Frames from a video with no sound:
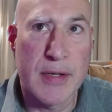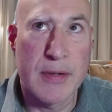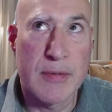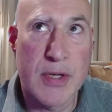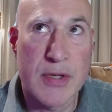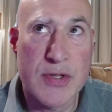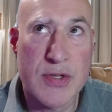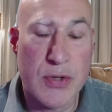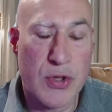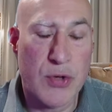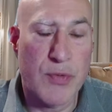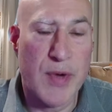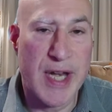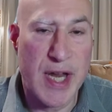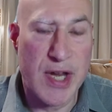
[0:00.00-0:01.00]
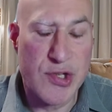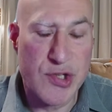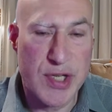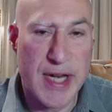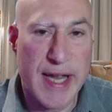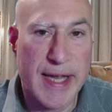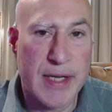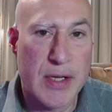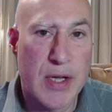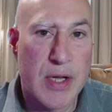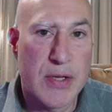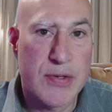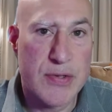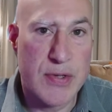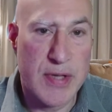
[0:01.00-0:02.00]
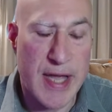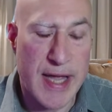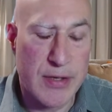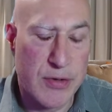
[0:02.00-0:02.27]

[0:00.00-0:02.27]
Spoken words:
insert the radiation at, so that